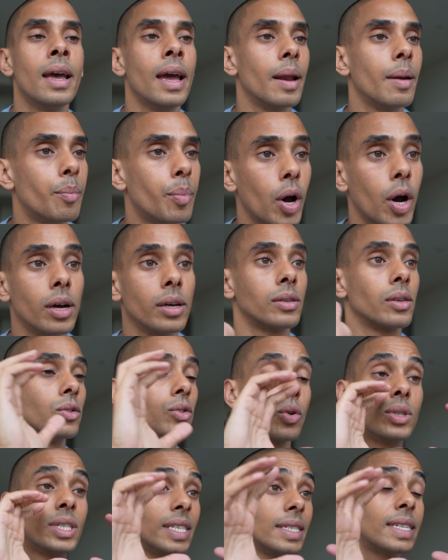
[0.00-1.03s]
and persons,
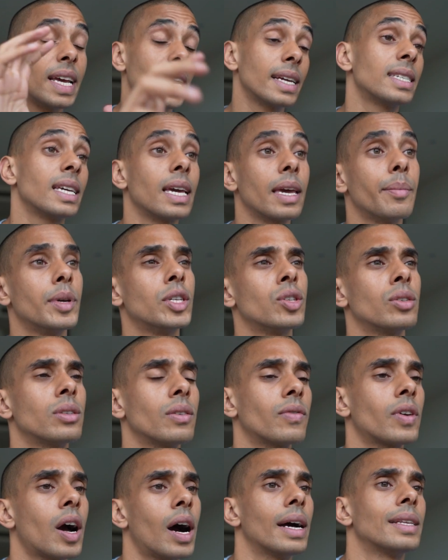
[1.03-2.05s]
or detecting images
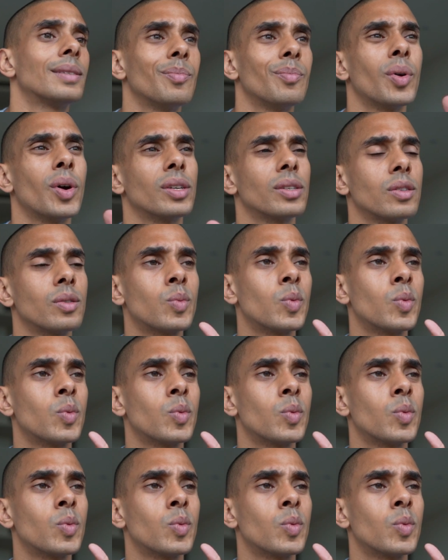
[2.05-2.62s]
of kites and persons,